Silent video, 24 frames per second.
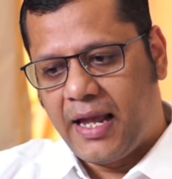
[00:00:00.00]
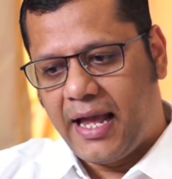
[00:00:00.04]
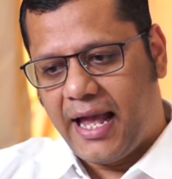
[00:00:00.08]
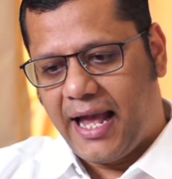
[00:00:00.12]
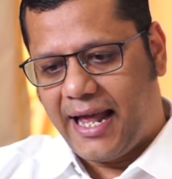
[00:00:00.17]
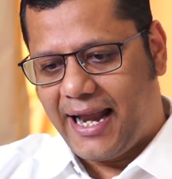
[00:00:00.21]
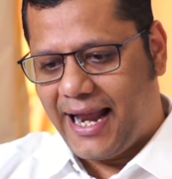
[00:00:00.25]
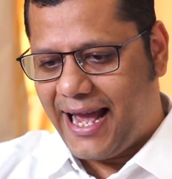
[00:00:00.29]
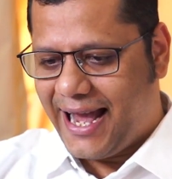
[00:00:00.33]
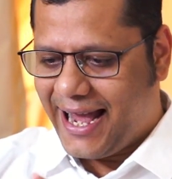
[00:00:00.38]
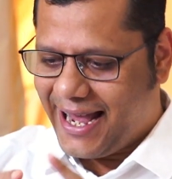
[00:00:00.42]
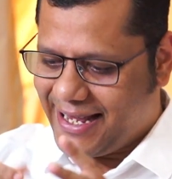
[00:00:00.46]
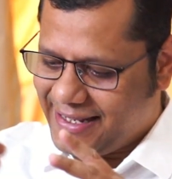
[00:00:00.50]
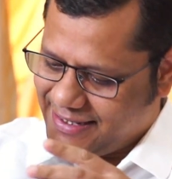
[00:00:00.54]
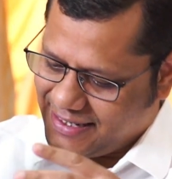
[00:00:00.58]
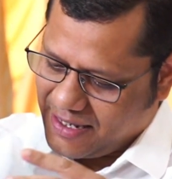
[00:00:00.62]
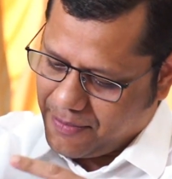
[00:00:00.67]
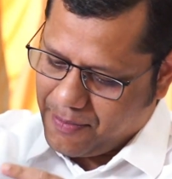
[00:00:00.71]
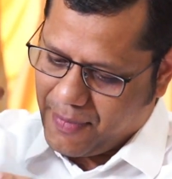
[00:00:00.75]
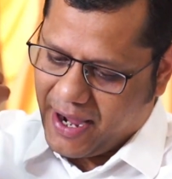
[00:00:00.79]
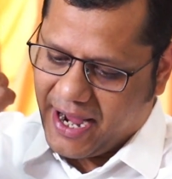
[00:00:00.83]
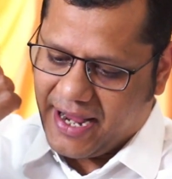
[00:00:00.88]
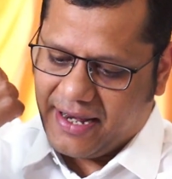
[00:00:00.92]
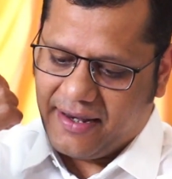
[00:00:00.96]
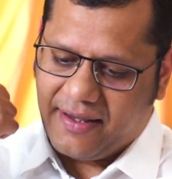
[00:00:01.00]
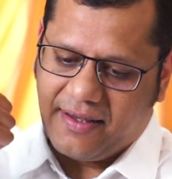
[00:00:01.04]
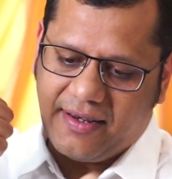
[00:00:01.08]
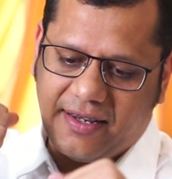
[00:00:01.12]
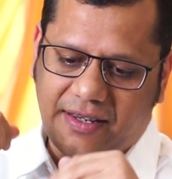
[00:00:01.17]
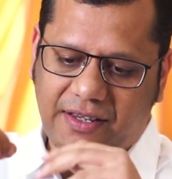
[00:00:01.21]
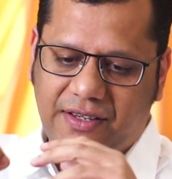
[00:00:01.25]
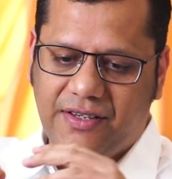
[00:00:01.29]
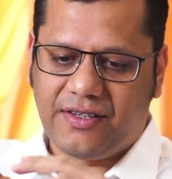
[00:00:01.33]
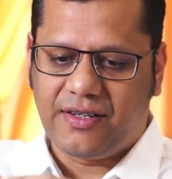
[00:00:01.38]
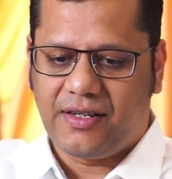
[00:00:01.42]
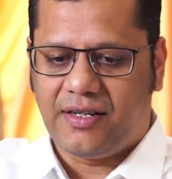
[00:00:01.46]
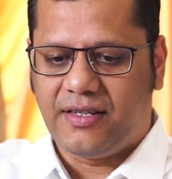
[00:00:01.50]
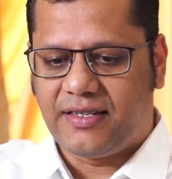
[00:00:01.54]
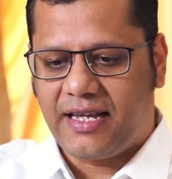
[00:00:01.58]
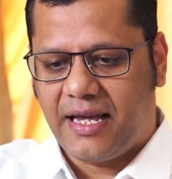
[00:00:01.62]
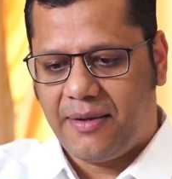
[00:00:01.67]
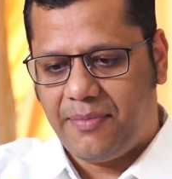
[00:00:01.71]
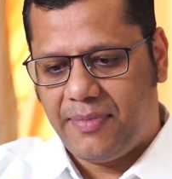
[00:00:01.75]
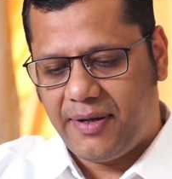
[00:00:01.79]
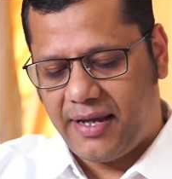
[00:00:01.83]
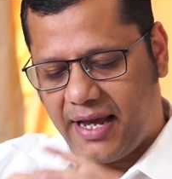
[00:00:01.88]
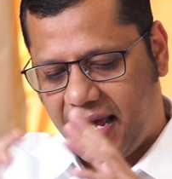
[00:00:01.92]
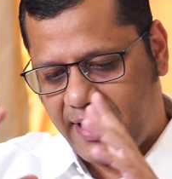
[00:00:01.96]
And I had some minor injuries. I
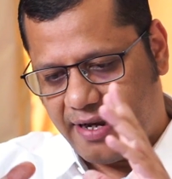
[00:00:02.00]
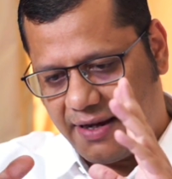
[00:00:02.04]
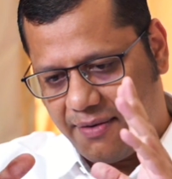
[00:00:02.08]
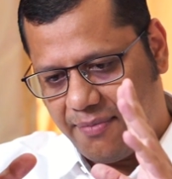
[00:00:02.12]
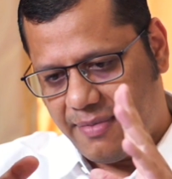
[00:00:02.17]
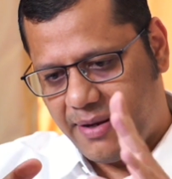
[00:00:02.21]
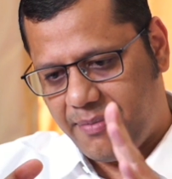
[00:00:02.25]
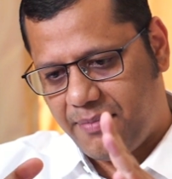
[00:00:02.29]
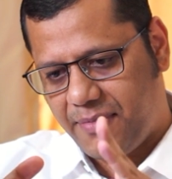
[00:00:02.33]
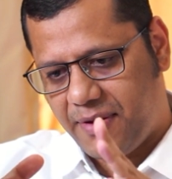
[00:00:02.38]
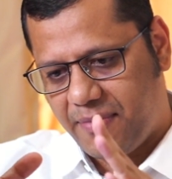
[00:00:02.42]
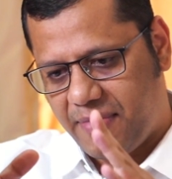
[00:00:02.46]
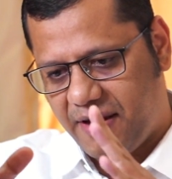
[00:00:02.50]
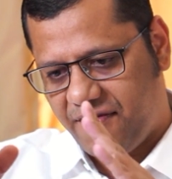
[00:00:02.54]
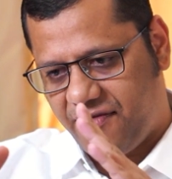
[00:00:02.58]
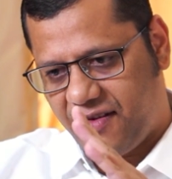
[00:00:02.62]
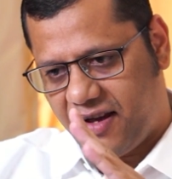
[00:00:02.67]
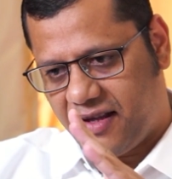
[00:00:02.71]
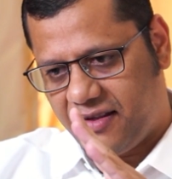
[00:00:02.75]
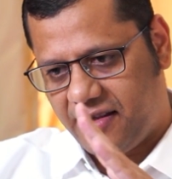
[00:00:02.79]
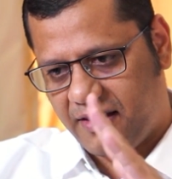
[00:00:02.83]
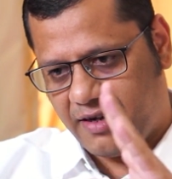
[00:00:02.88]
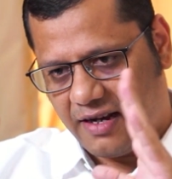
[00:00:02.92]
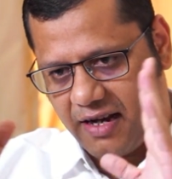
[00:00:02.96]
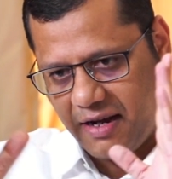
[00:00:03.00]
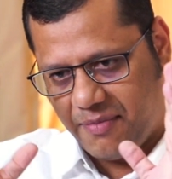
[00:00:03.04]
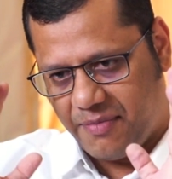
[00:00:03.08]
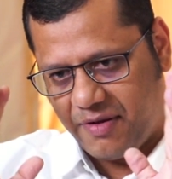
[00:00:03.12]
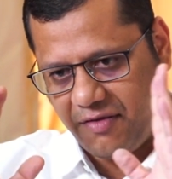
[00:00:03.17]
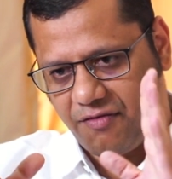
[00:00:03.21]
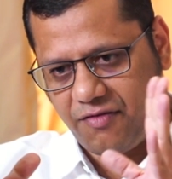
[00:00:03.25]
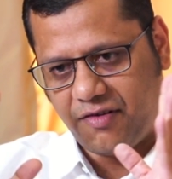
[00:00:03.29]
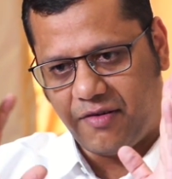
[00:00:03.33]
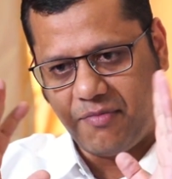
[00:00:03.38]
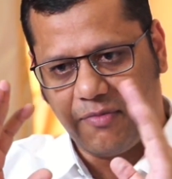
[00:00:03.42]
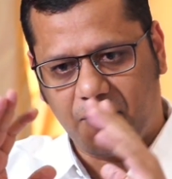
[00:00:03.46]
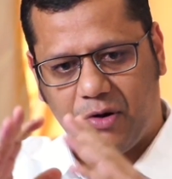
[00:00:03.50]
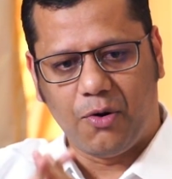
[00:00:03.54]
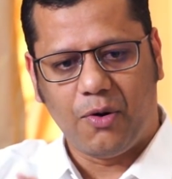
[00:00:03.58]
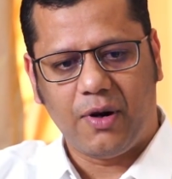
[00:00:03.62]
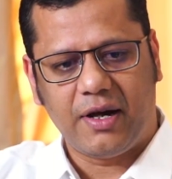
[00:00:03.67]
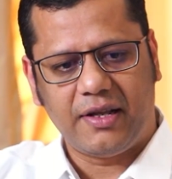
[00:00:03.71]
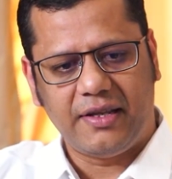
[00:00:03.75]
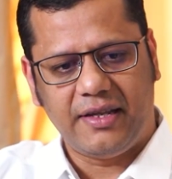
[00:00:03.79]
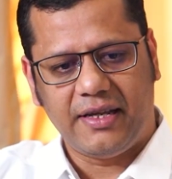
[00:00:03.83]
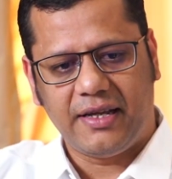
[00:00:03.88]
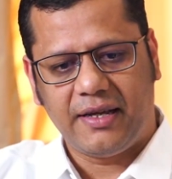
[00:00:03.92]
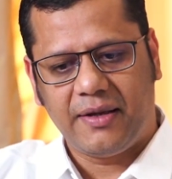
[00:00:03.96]
remember my father coming from
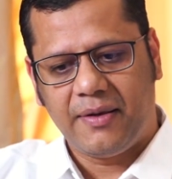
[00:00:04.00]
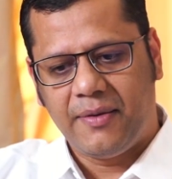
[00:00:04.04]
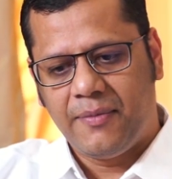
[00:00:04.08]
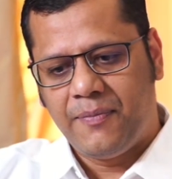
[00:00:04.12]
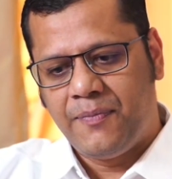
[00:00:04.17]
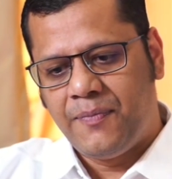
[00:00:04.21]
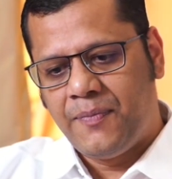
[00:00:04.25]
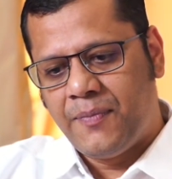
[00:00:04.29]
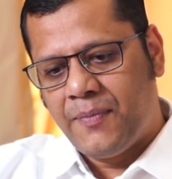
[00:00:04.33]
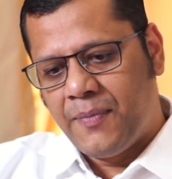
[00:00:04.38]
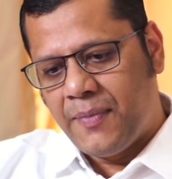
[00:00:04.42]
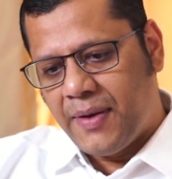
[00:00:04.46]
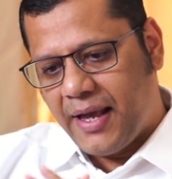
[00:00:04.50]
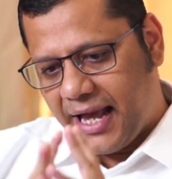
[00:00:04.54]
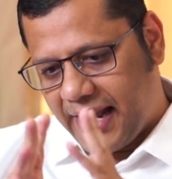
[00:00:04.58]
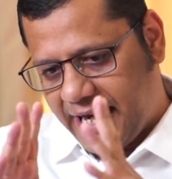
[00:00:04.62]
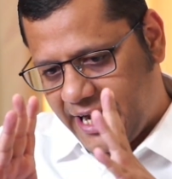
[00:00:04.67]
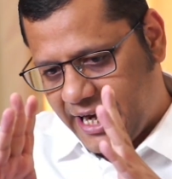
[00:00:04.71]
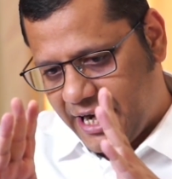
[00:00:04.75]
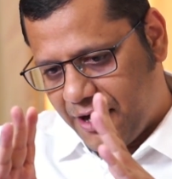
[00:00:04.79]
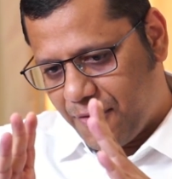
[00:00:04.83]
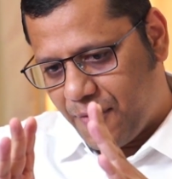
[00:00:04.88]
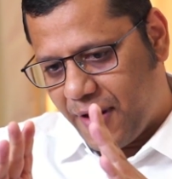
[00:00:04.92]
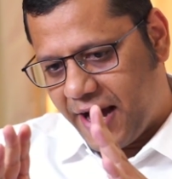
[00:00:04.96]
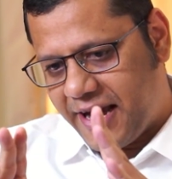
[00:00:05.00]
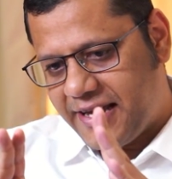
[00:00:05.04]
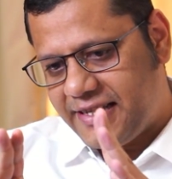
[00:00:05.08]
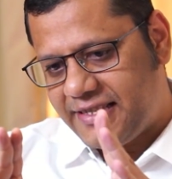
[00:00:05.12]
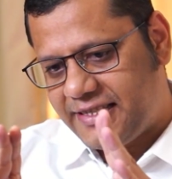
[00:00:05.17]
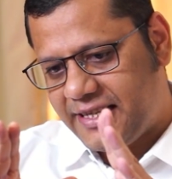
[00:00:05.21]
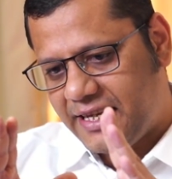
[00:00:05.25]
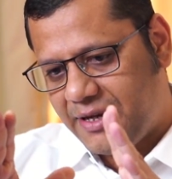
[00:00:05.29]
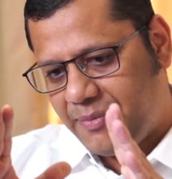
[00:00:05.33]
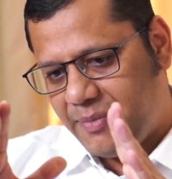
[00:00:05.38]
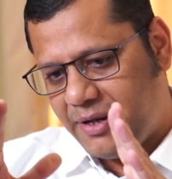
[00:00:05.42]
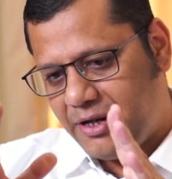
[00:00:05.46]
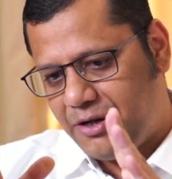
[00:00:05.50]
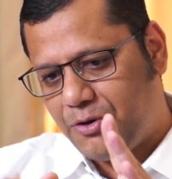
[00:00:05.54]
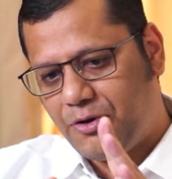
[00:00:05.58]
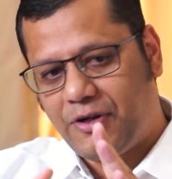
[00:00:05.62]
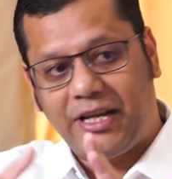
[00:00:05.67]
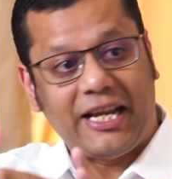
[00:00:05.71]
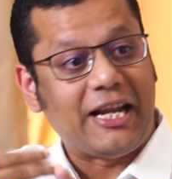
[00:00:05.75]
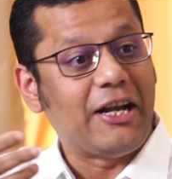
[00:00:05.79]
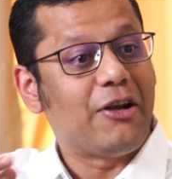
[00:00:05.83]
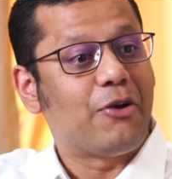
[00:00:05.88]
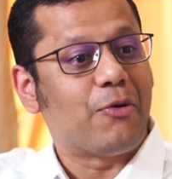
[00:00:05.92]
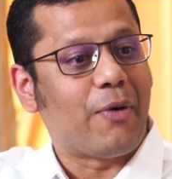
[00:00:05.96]
Goa there and advising me to
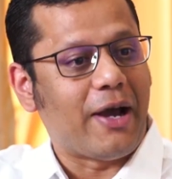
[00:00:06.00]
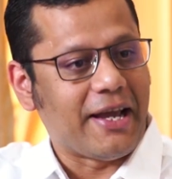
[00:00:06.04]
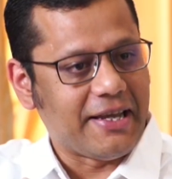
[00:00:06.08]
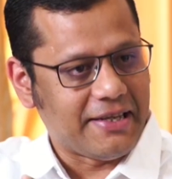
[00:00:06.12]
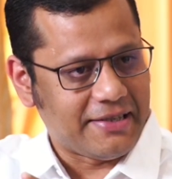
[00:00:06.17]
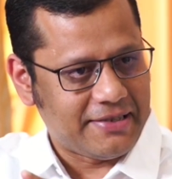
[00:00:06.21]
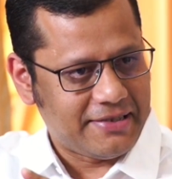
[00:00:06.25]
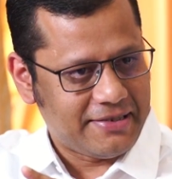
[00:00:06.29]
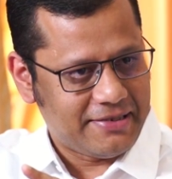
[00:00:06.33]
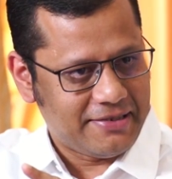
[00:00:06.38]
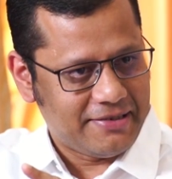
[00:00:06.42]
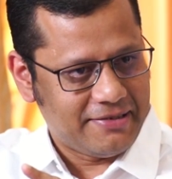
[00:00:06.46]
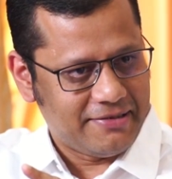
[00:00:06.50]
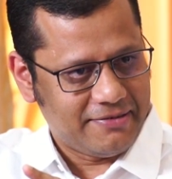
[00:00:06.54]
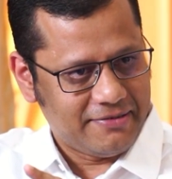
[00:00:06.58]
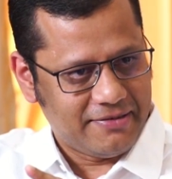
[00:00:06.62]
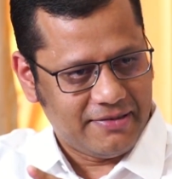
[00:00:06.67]
think twice.